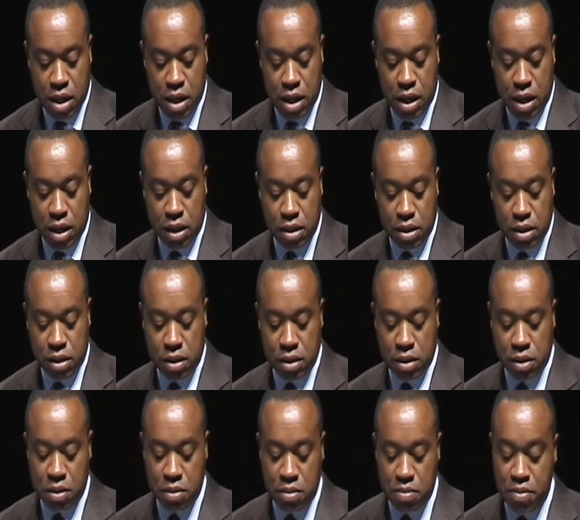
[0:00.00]
It
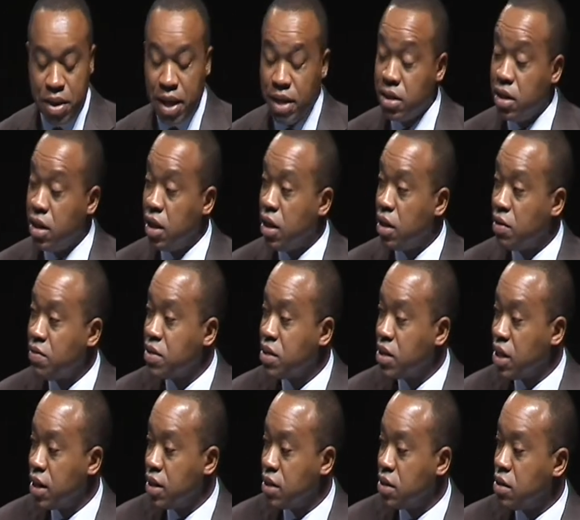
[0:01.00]
makes a lot of
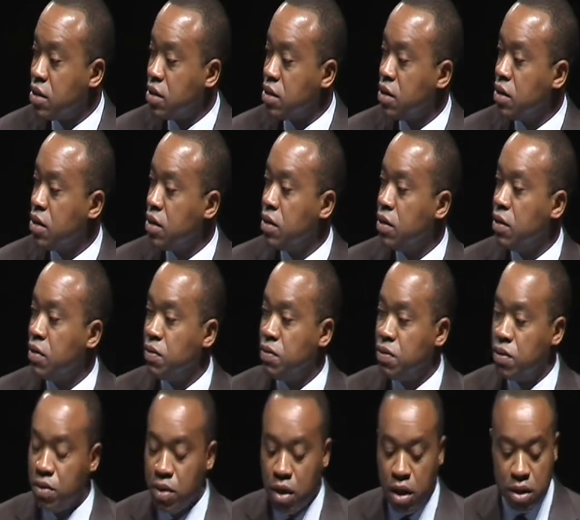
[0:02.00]
sense
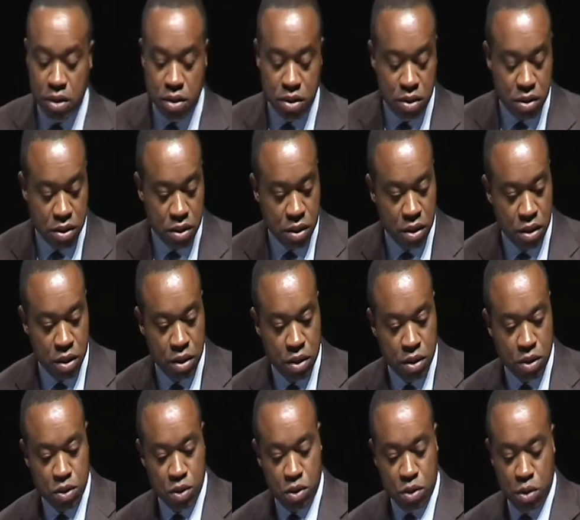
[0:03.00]
for us
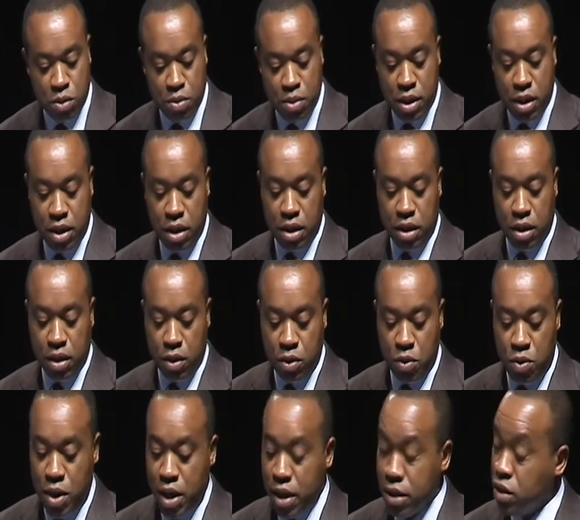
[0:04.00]
to be
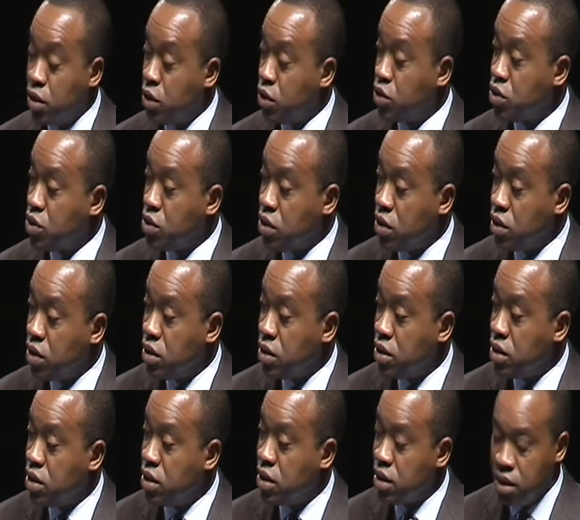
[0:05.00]
quite
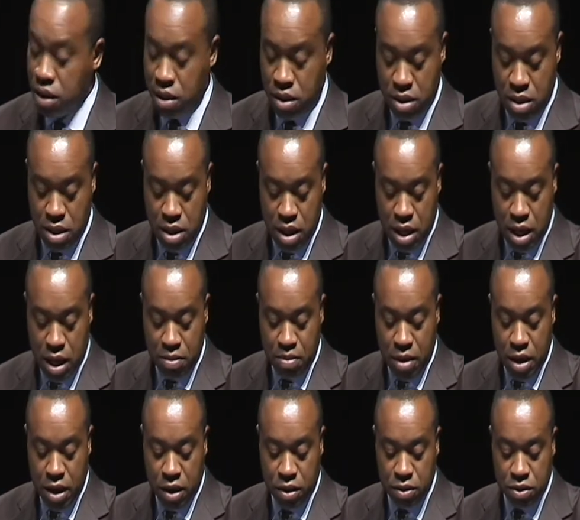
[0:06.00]
concerned
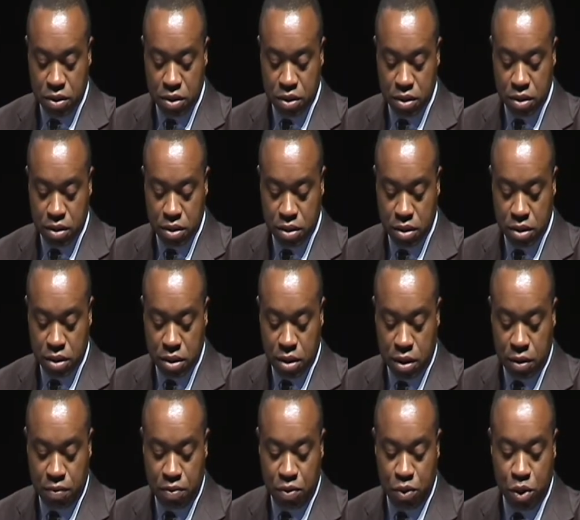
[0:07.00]
about
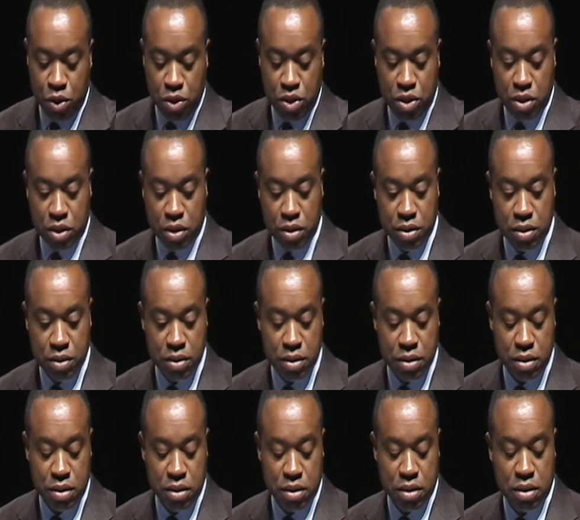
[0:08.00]
the future
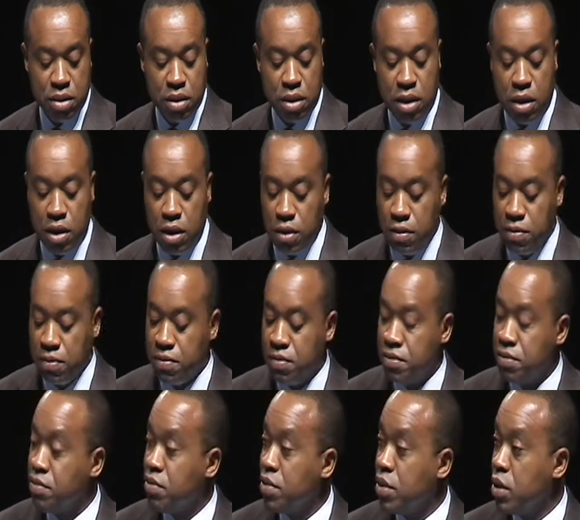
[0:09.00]
of
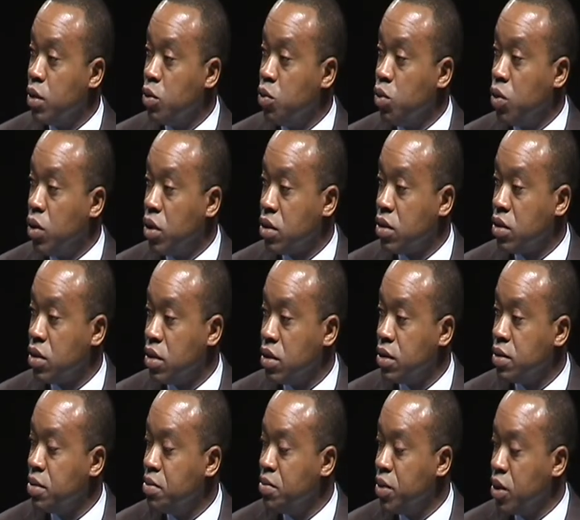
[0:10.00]
water
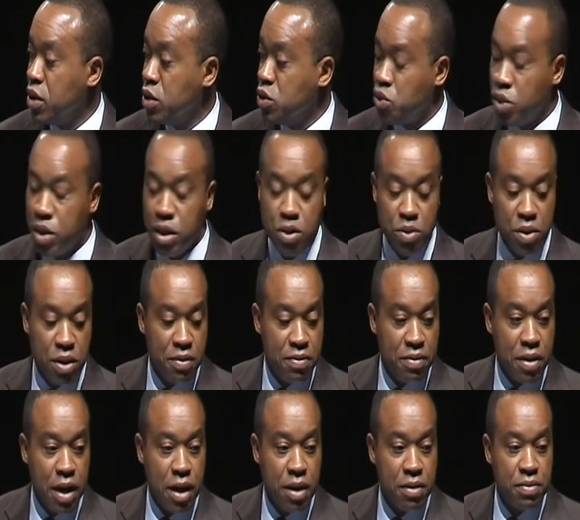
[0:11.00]
beyond
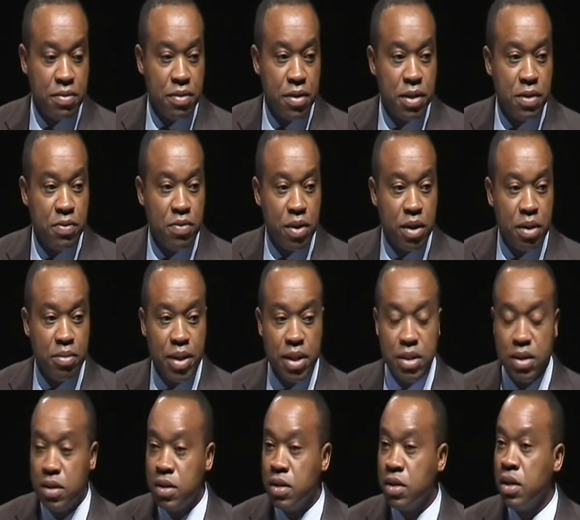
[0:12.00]
2025. It's
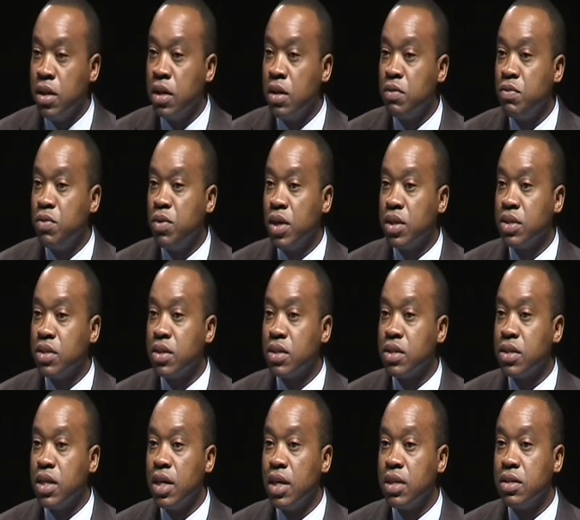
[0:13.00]
fundamental for our
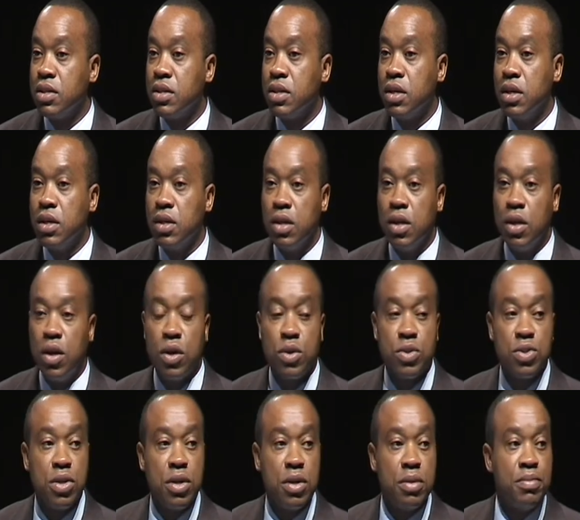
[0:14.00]
success in the long
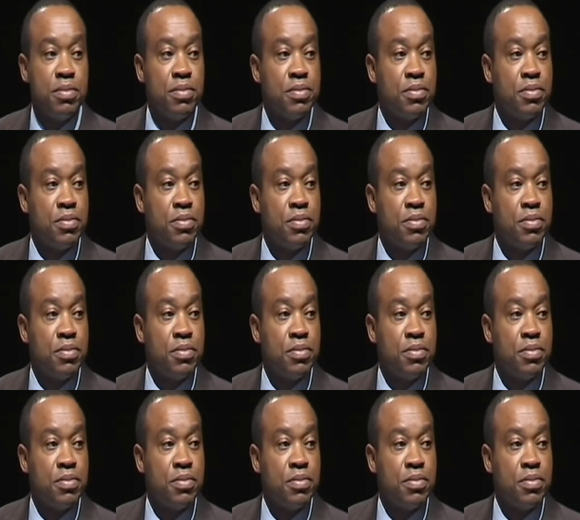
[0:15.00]
term.